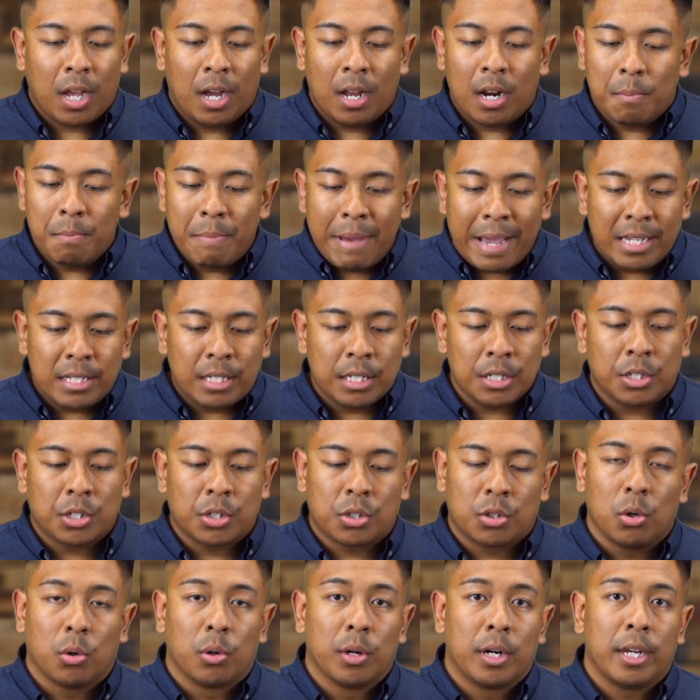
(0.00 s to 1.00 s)
an amazing
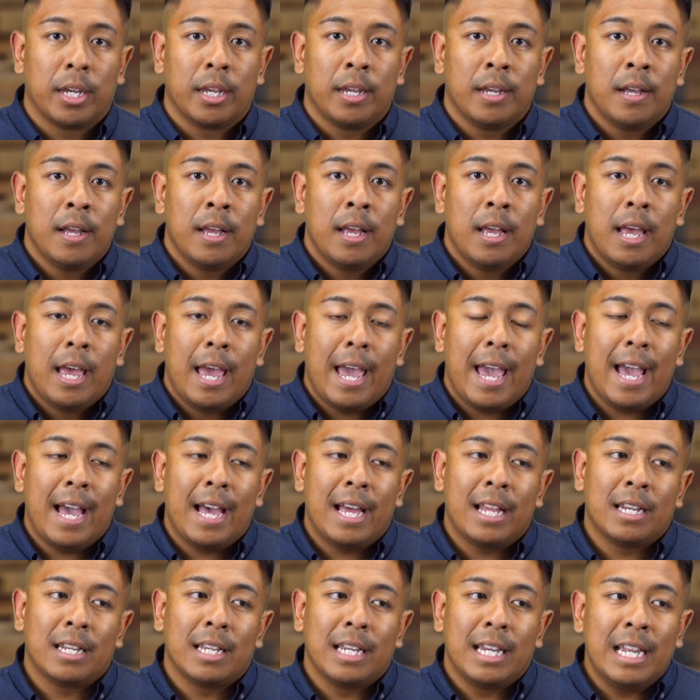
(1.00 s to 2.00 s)
story
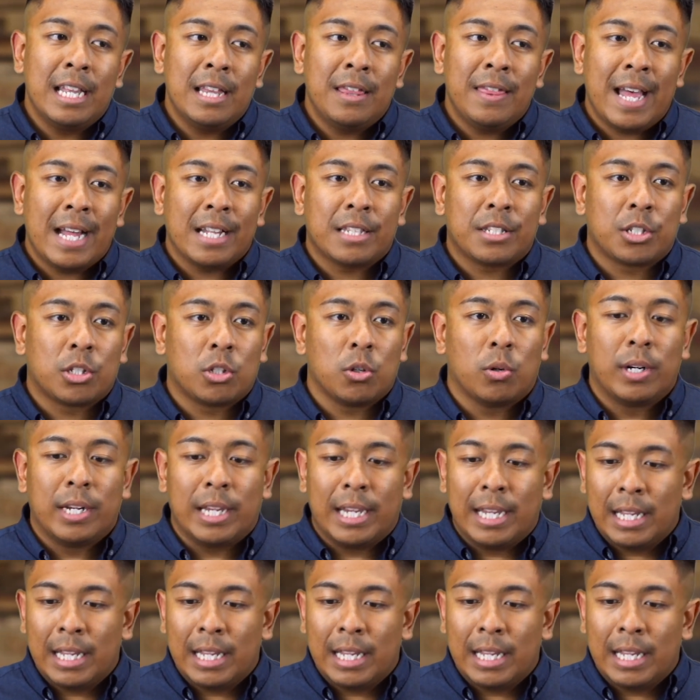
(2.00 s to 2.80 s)
and in that story,